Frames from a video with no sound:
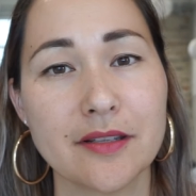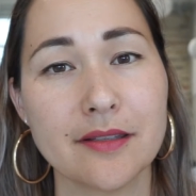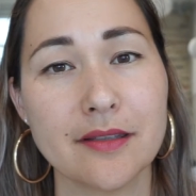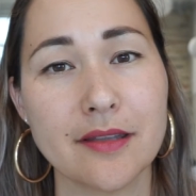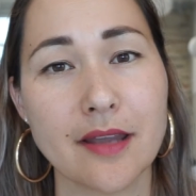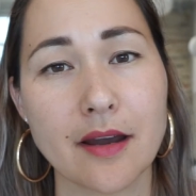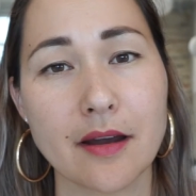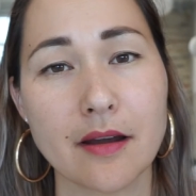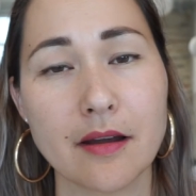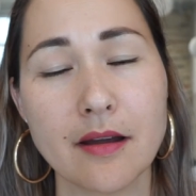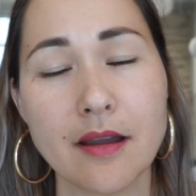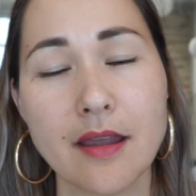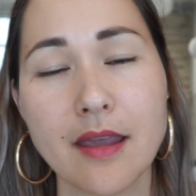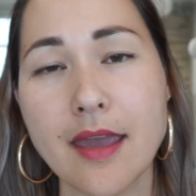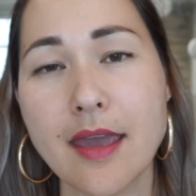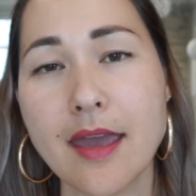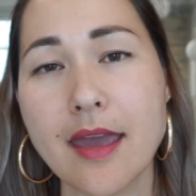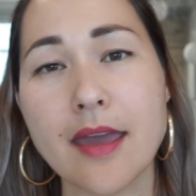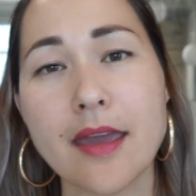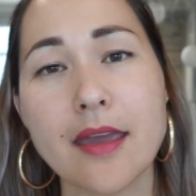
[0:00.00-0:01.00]
there
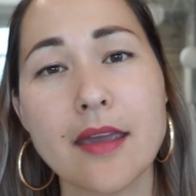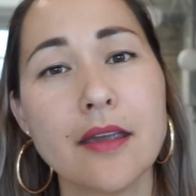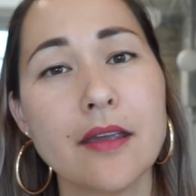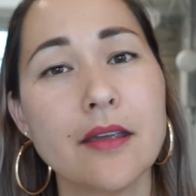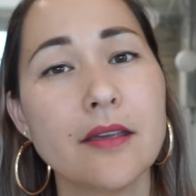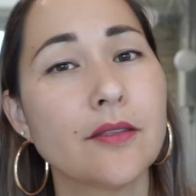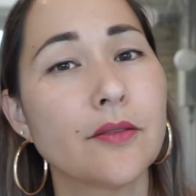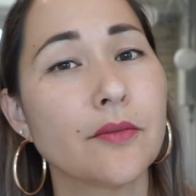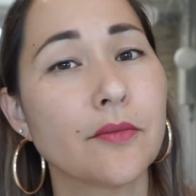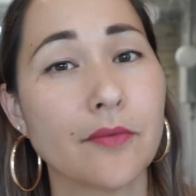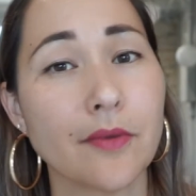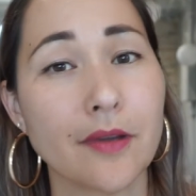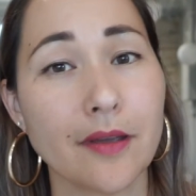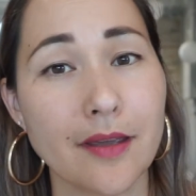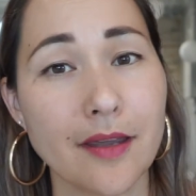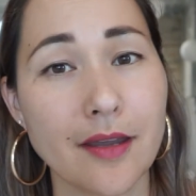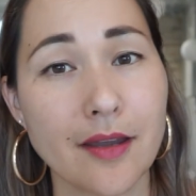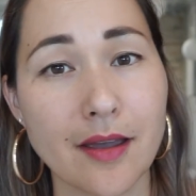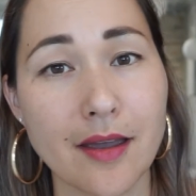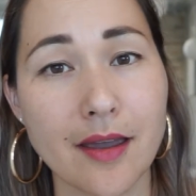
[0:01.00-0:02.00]
is
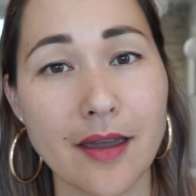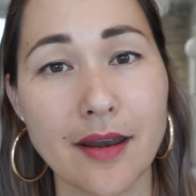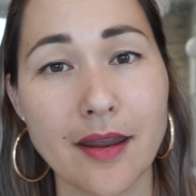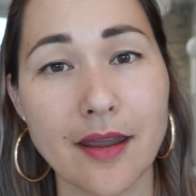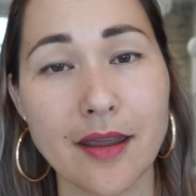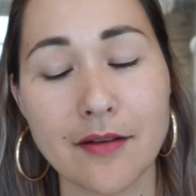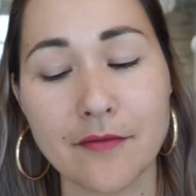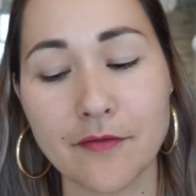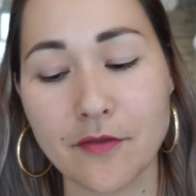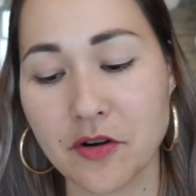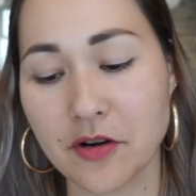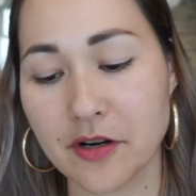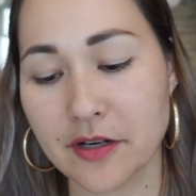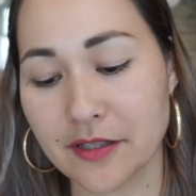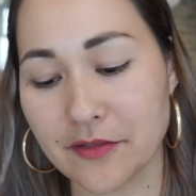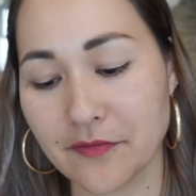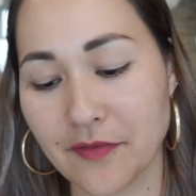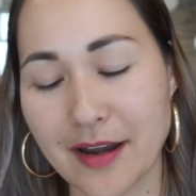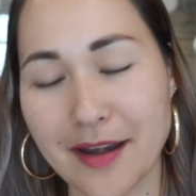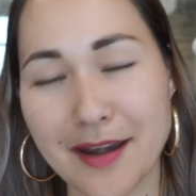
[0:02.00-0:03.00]
really good. And of
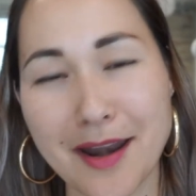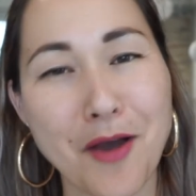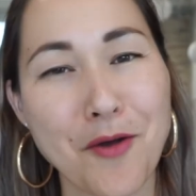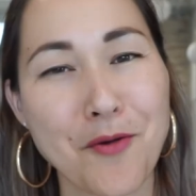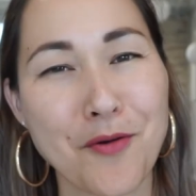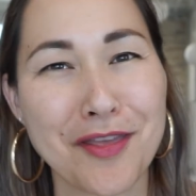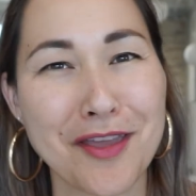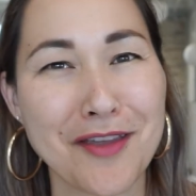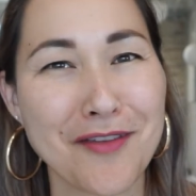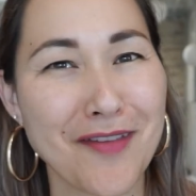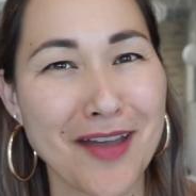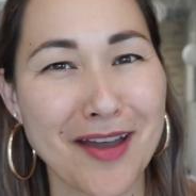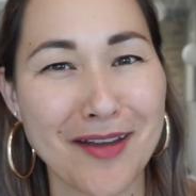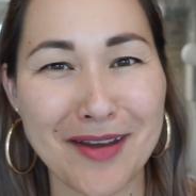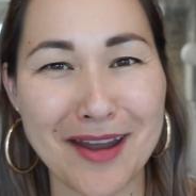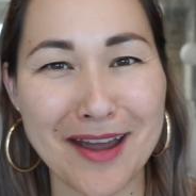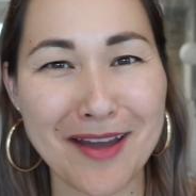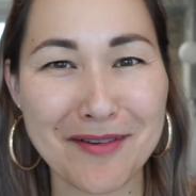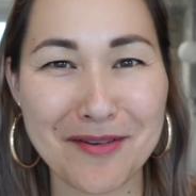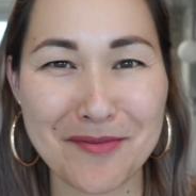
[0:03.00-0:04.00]
course, find out where they
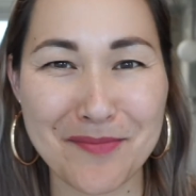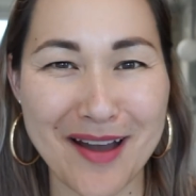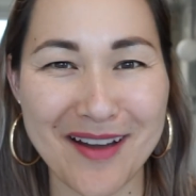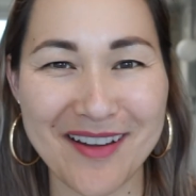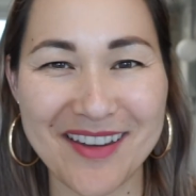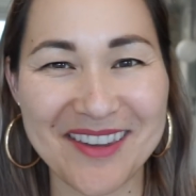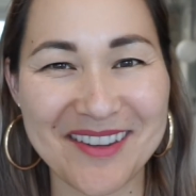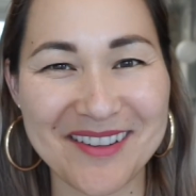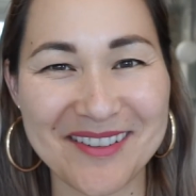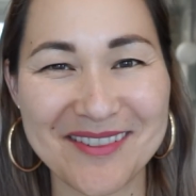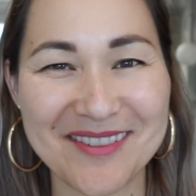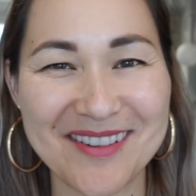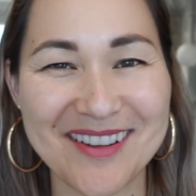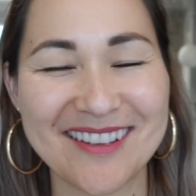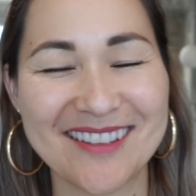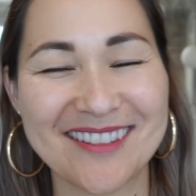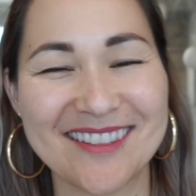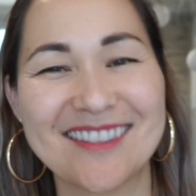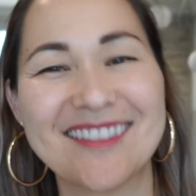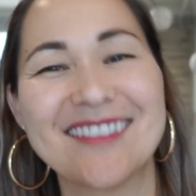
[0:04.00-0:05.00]
found out about you,
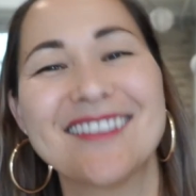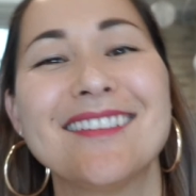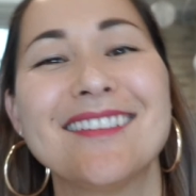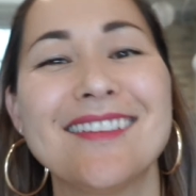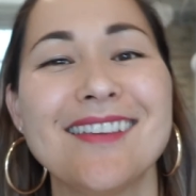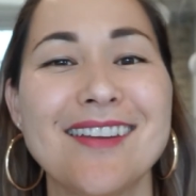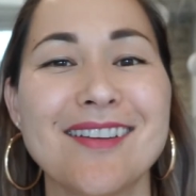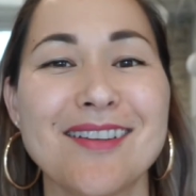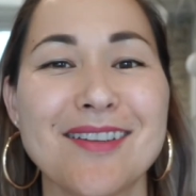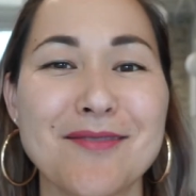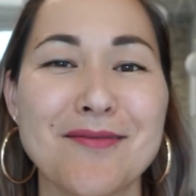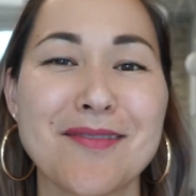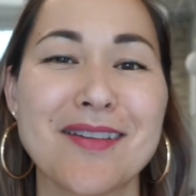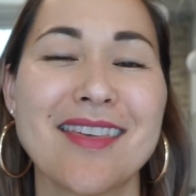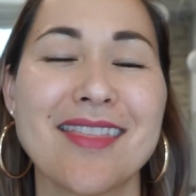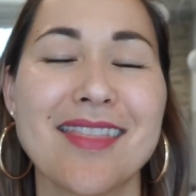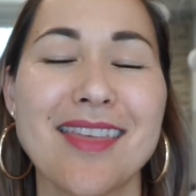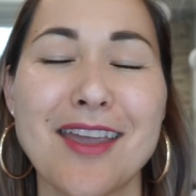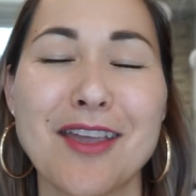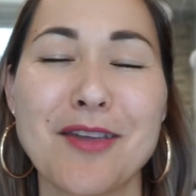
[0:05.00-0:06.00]
because you know, you want
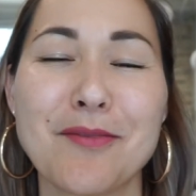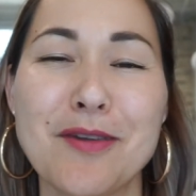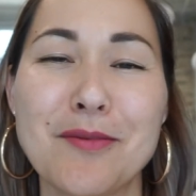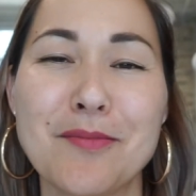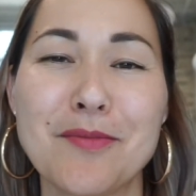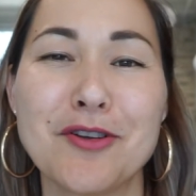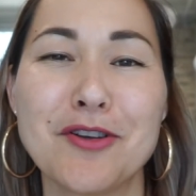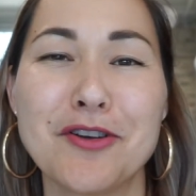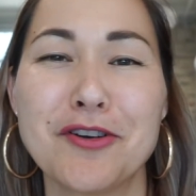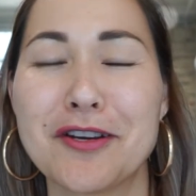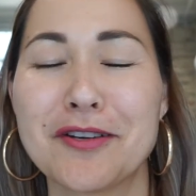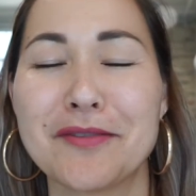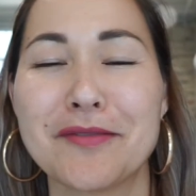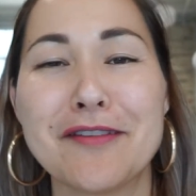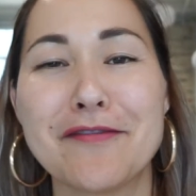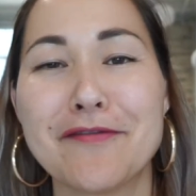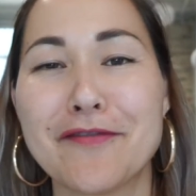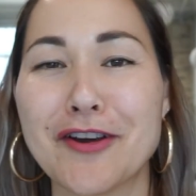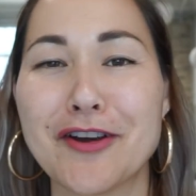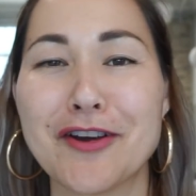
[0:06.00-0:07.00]
to thank people who are
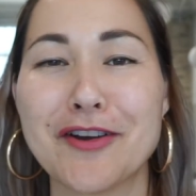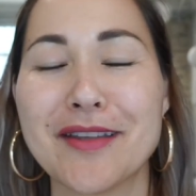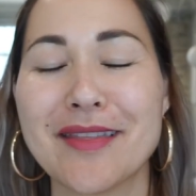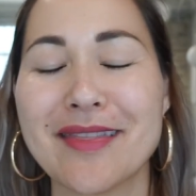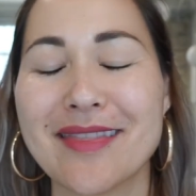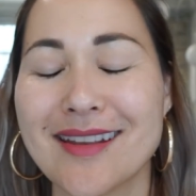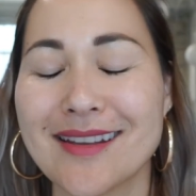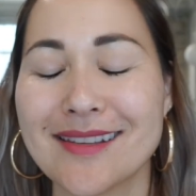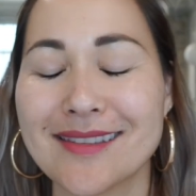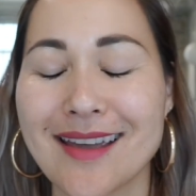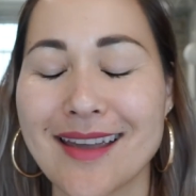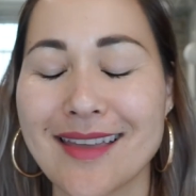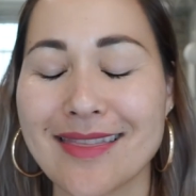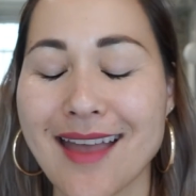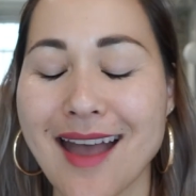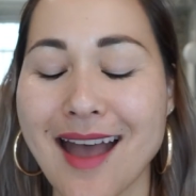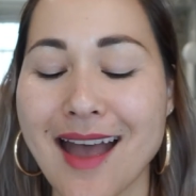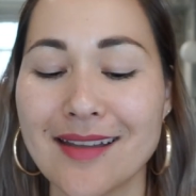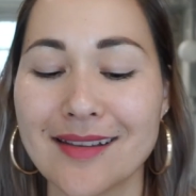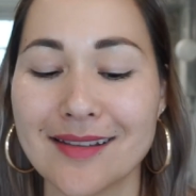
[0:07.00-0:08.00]
referred and things like
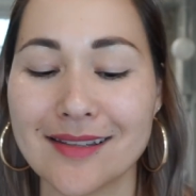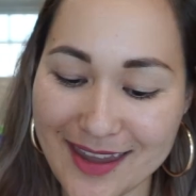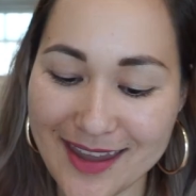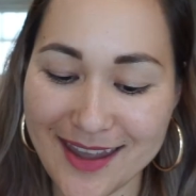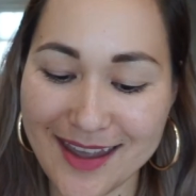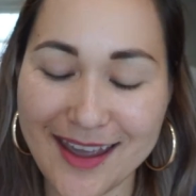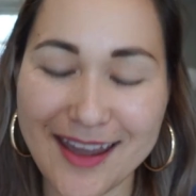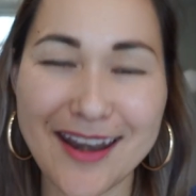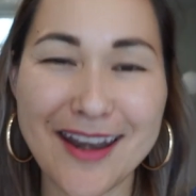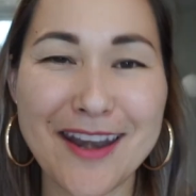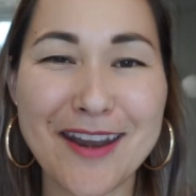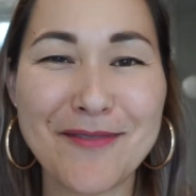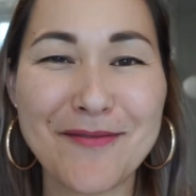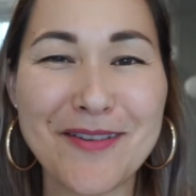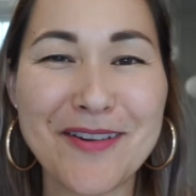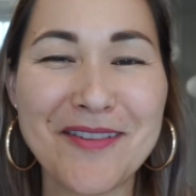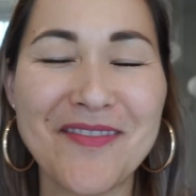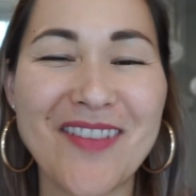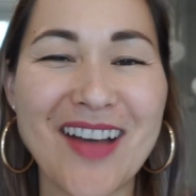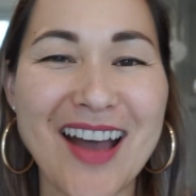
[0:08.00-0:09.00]
that.
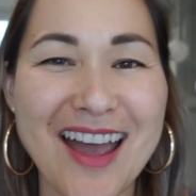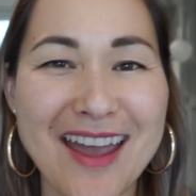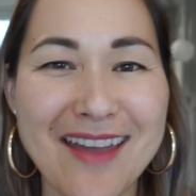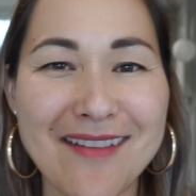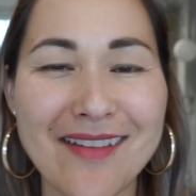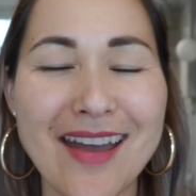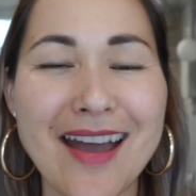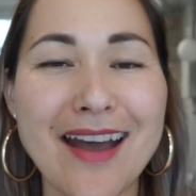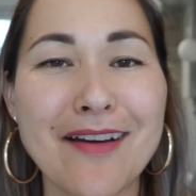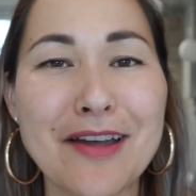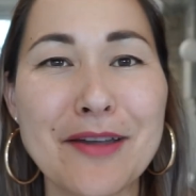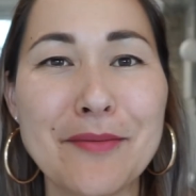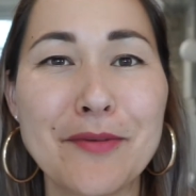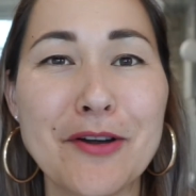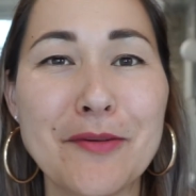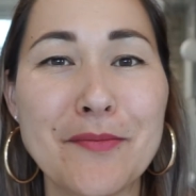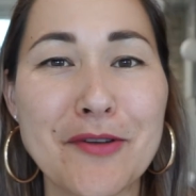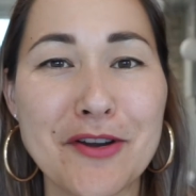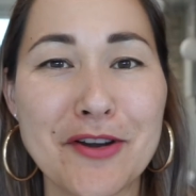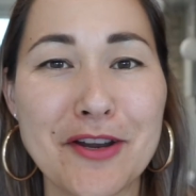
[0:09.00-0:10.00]
Number 5, how I
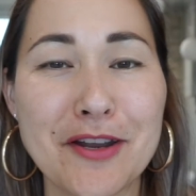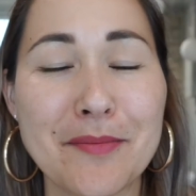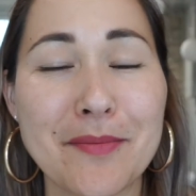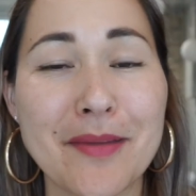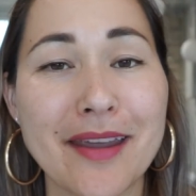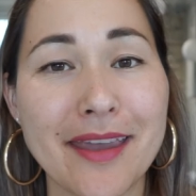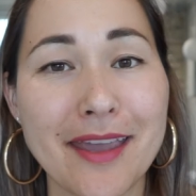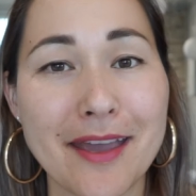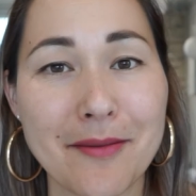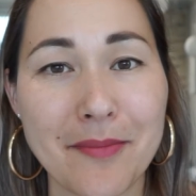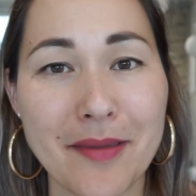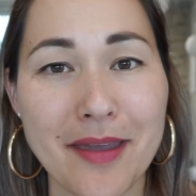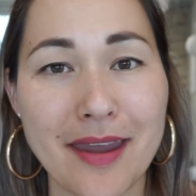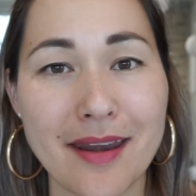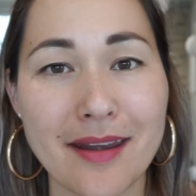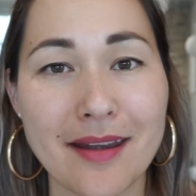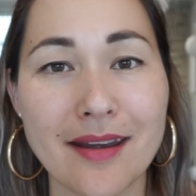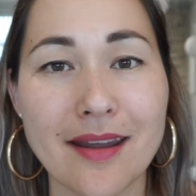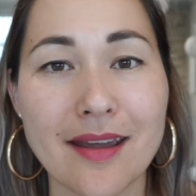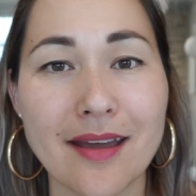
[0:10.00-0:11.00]
promoted my
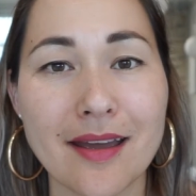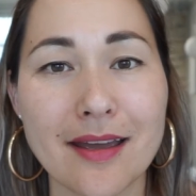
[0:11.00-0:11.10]
campaign.